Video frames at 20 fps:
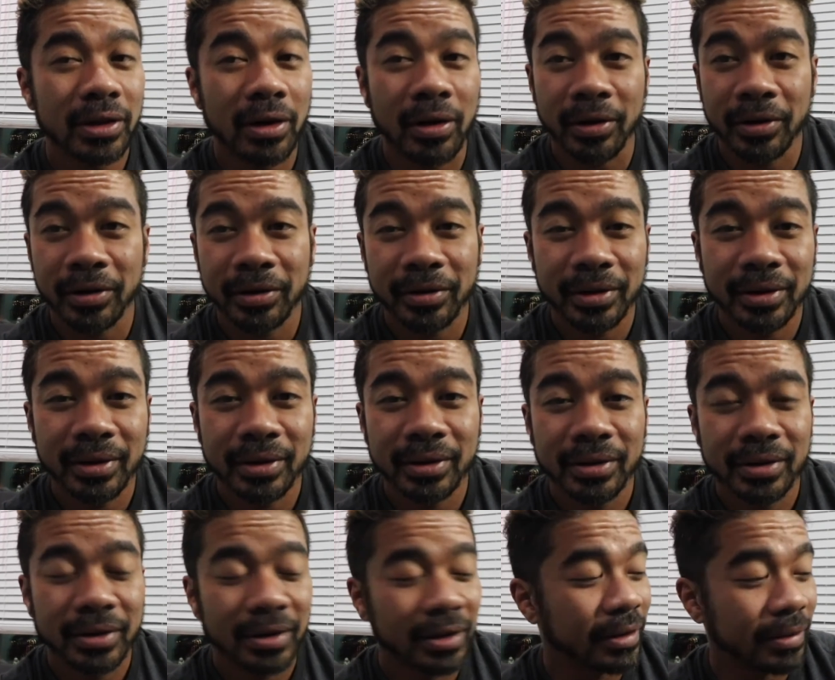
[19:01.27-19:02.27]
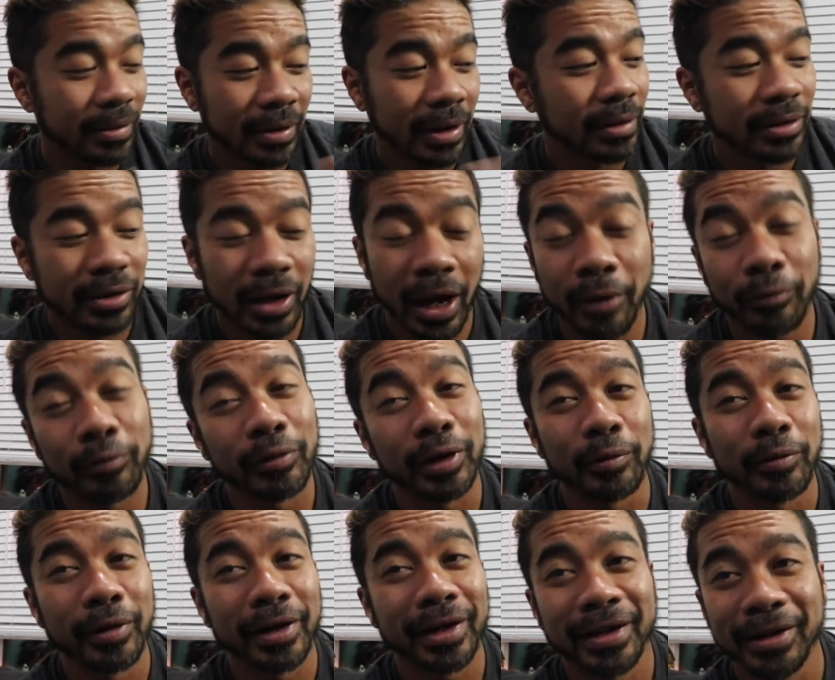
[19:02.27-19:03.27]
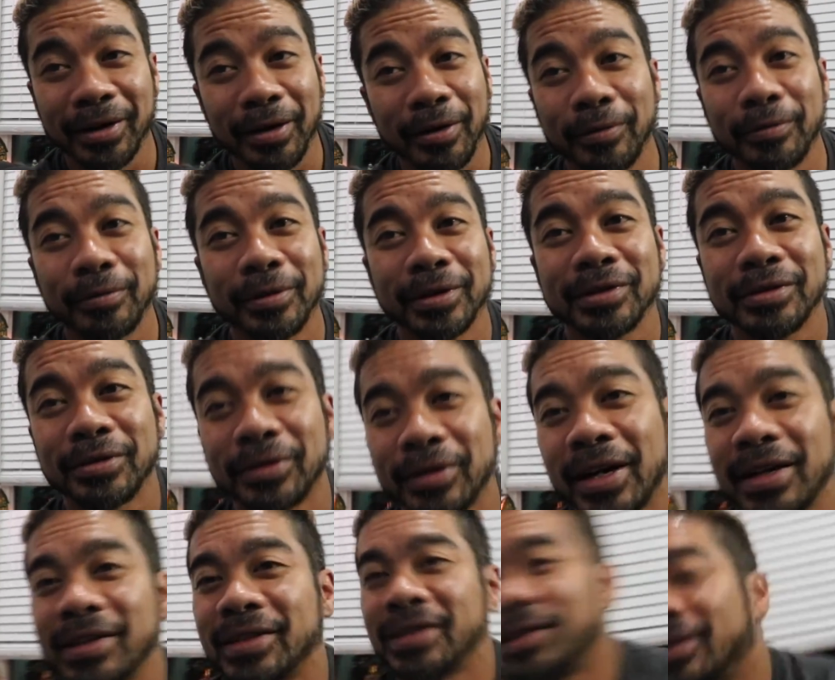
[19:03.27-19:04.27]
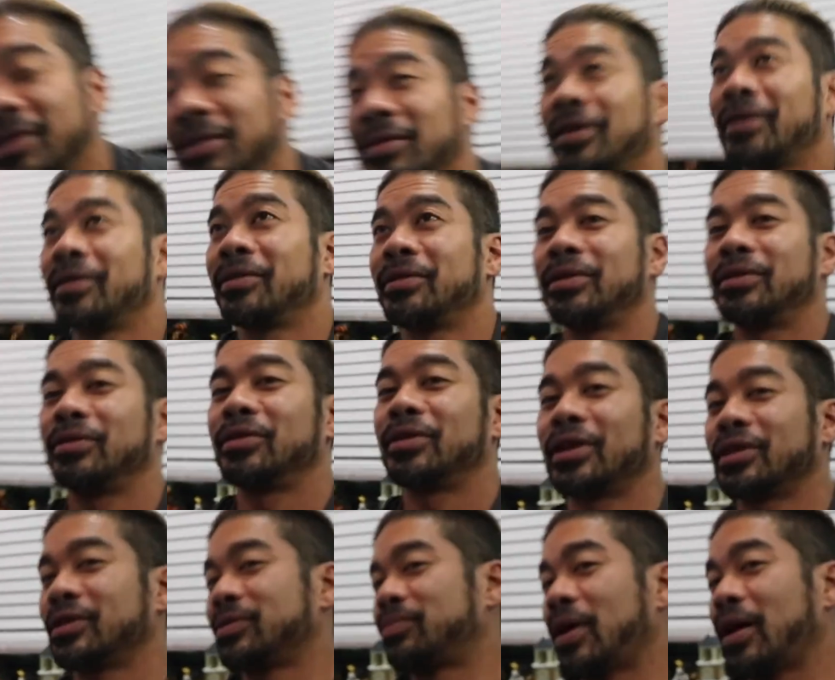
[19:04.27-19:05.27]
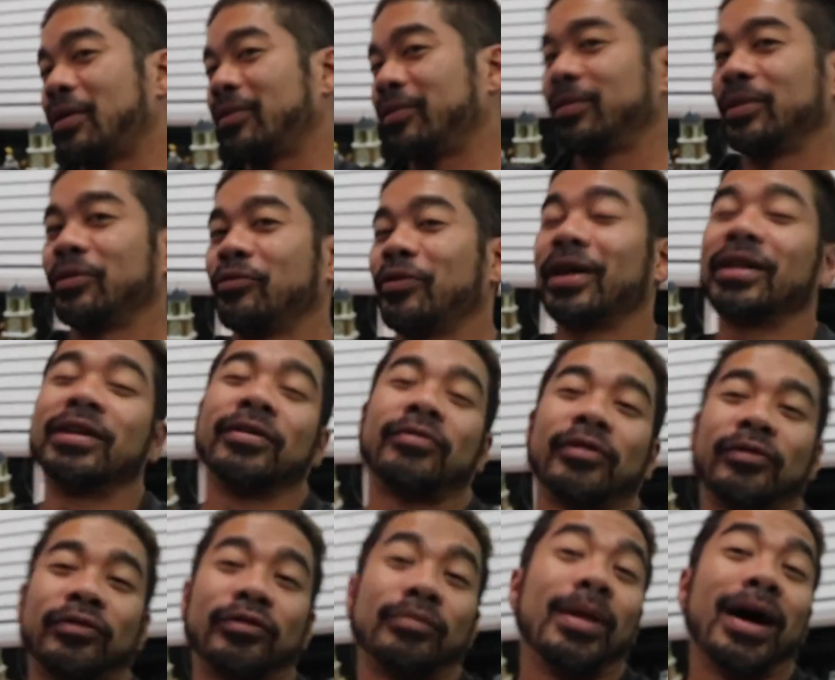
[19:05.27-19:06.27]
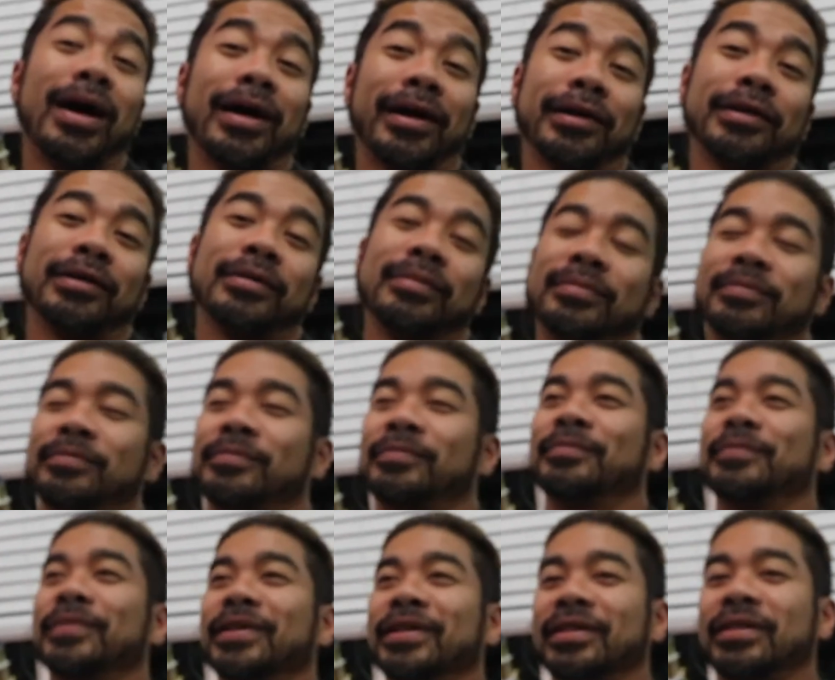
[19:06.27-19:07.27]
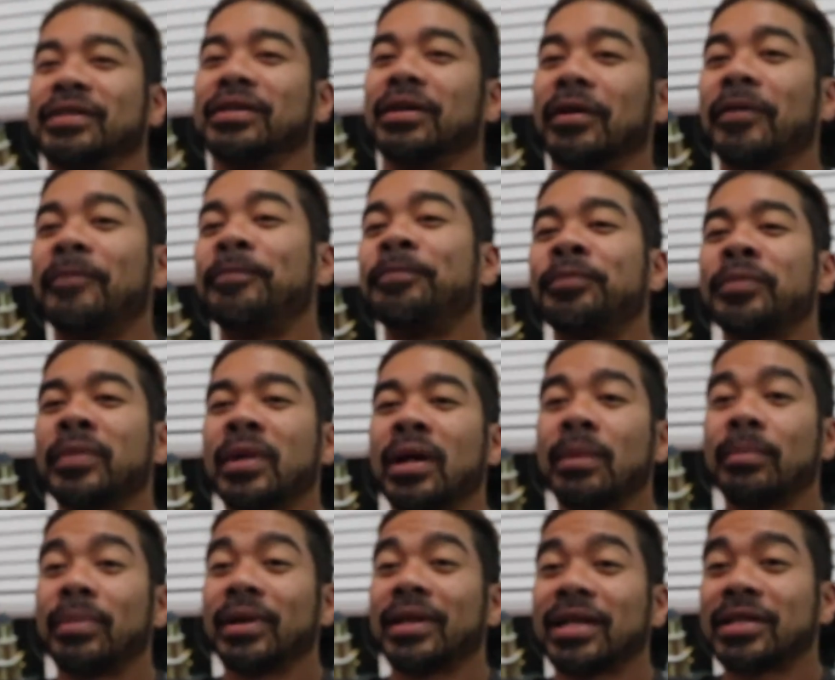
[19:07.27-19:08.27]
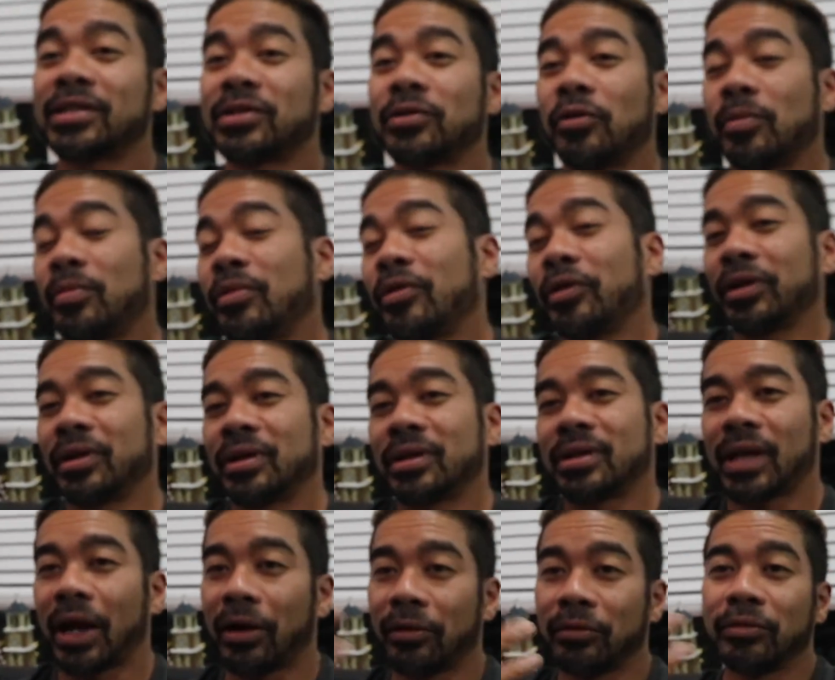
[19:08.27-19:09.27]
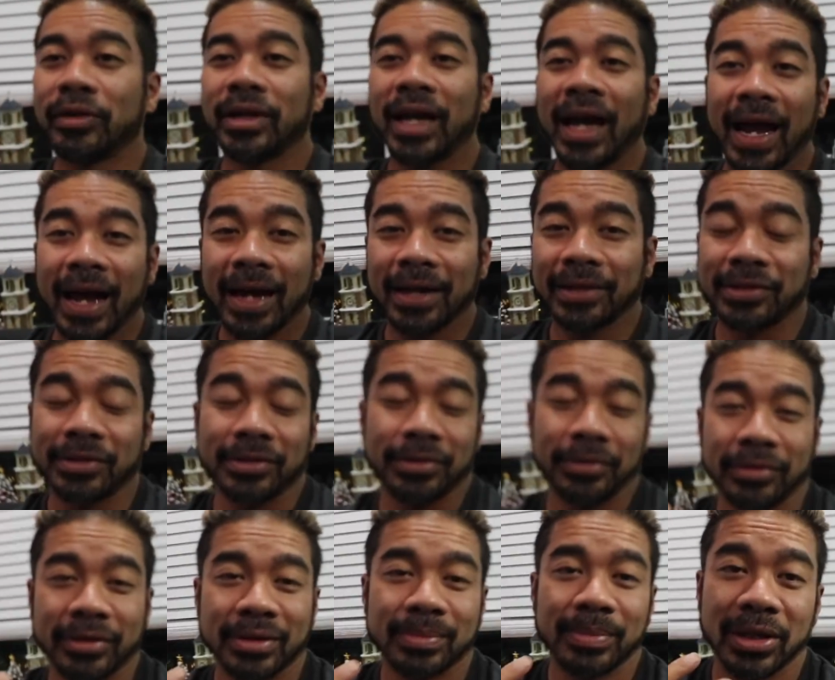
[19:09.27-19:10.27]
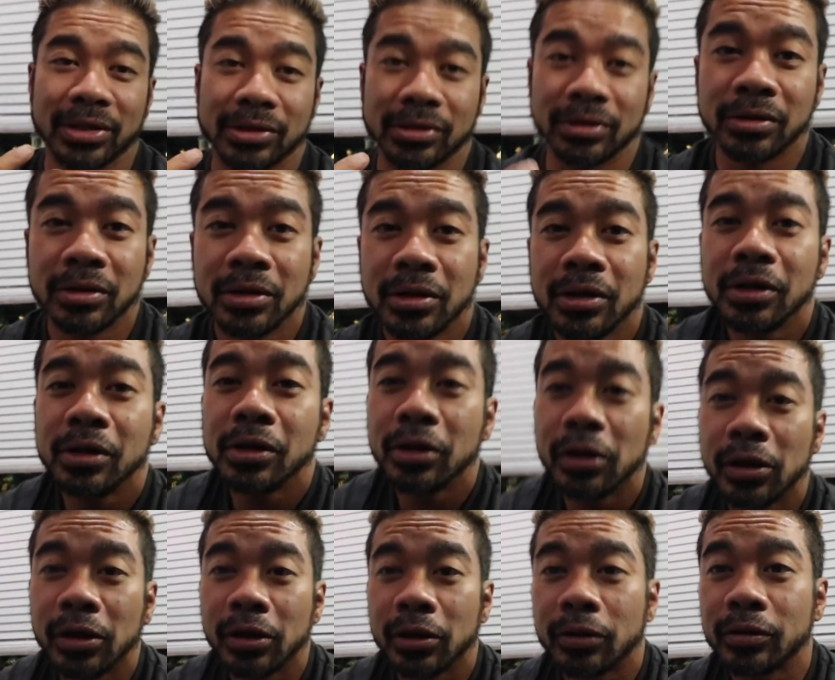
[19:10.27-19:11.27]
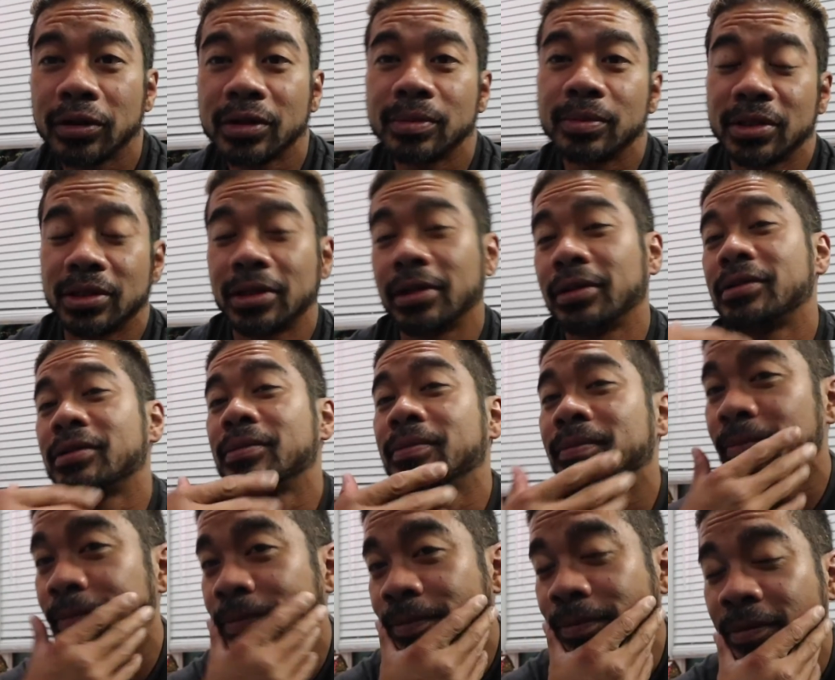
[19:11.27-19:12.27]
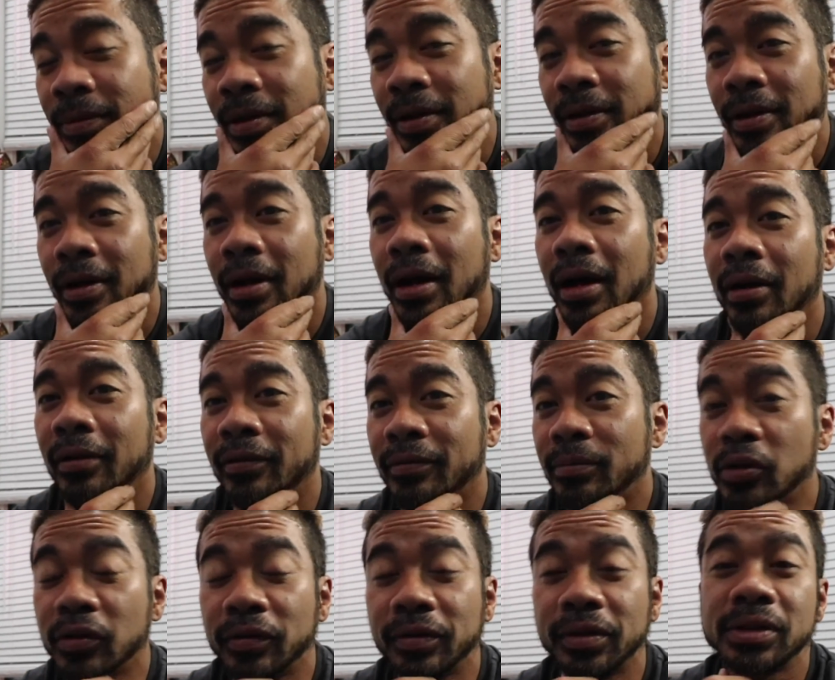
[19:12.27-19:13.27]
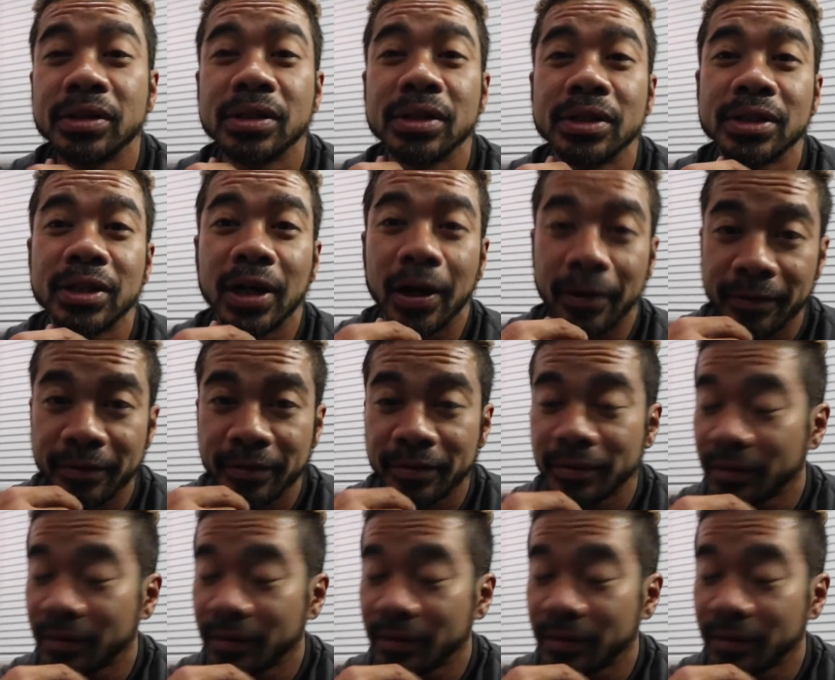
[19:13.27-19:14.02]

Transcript: are. It's, I really want to know what your guys. You guys are probably way different from mine, but you know. But that's the whole point. If everyone has their special Christmas list of movies and stuff,